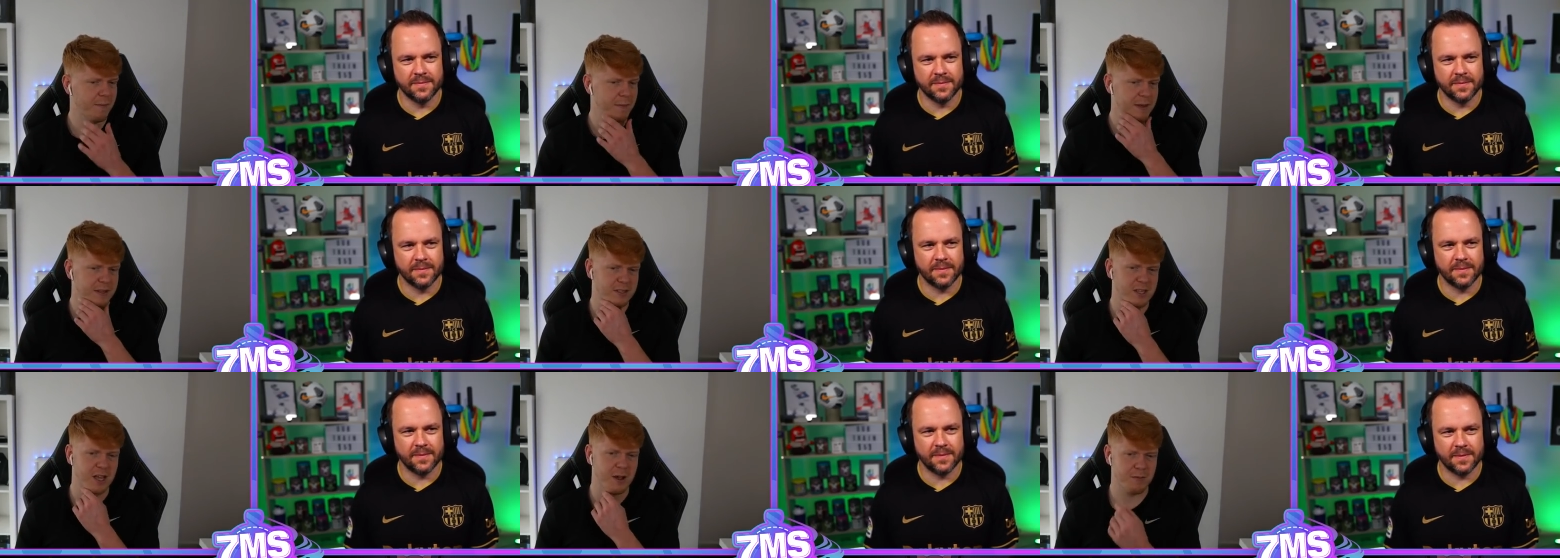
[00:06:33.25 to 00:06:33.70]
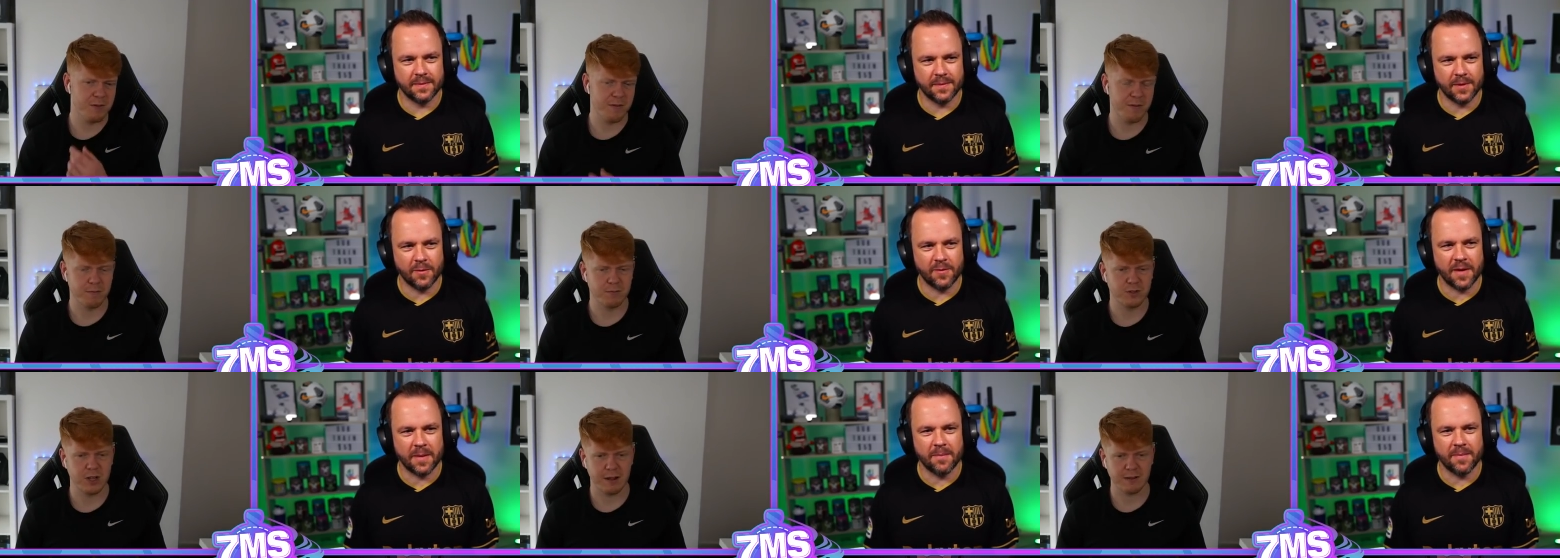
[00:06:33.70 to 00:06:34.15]
Speaker 1: In terms
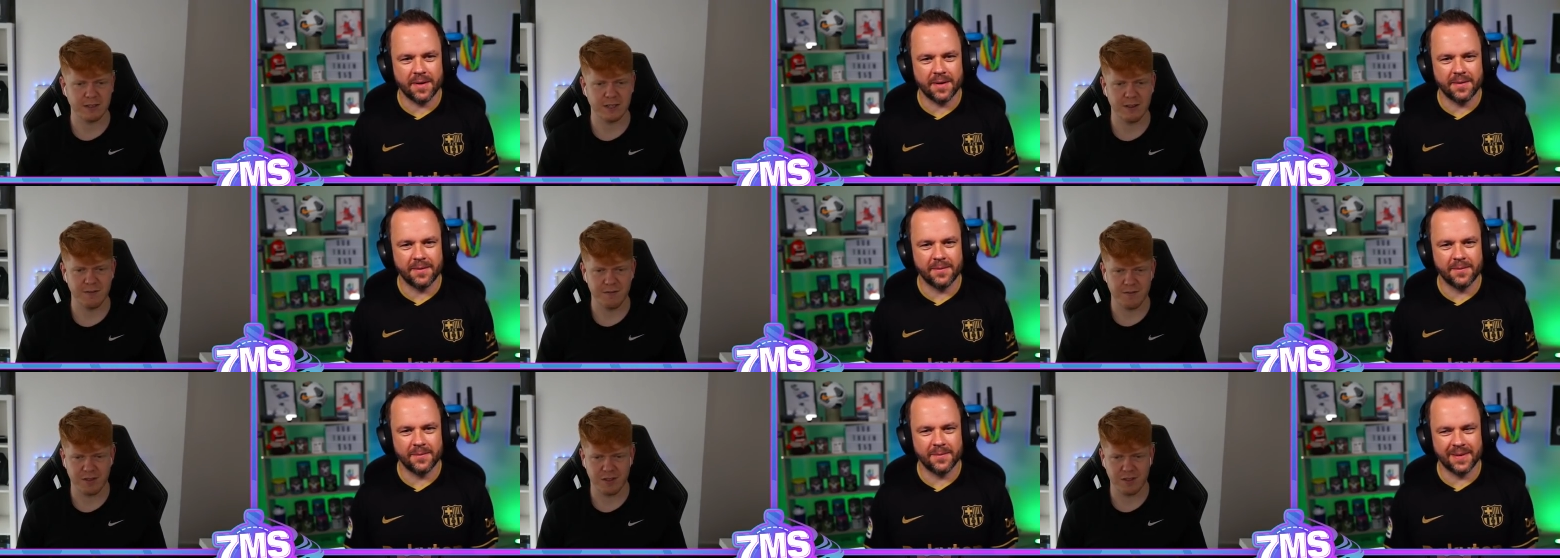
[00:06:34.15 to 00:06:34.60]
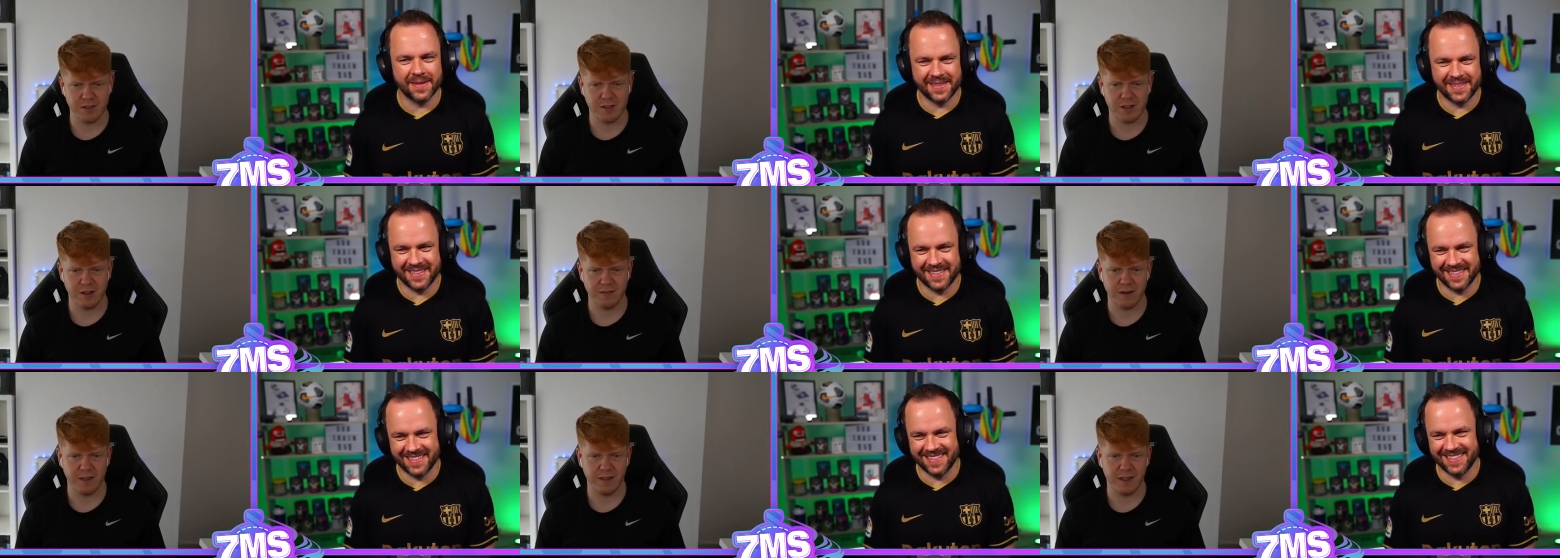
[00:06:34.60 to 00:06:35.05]
of objectives and
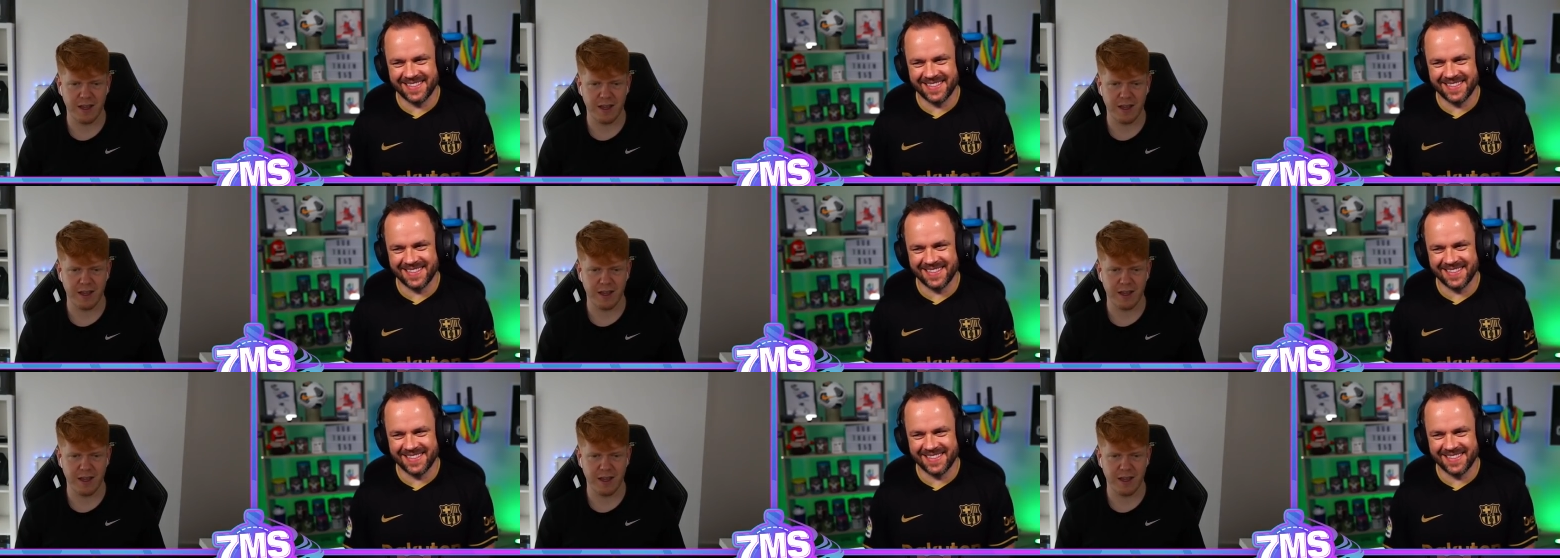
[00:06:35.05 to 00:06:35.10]
stuff like